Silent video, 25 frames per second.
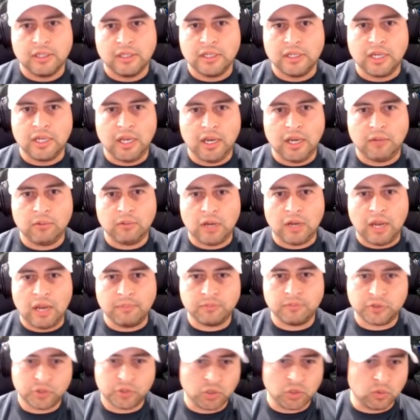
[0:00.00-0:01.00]
And I'm
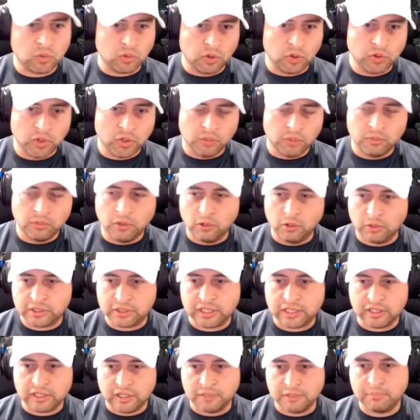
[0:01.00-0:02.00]
sure we'll know more with
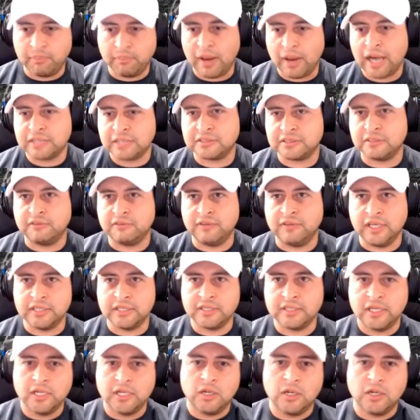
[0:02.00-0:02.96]
the Unboxed event,